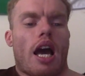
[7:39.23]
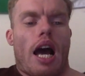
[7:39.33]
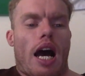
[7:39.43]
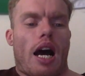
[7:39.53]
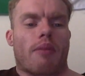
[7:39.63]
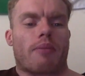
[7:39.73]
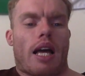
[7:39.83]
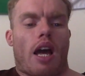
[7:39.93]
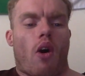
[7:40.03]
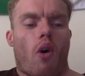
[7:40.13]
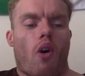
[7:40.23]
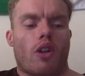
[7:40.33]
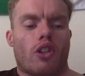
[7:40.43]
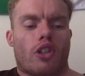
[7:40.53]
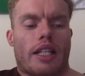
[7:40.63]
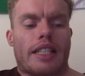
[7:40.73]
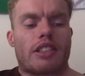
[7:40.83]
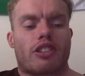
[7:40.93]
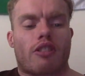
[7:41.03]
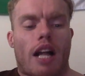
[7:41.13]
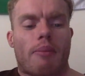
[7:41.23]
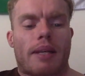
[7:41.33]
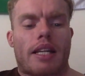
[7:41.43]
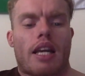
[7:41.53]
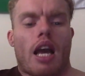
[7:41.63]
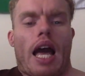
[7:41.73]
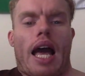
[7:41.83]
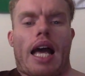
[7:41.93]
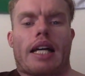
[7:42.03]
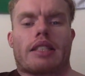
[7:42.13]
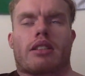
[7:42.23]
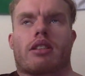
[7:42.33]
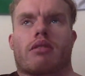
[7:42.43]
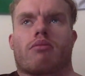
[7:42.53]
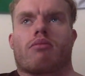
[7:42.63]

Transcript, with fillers: um, or you can Instagram me at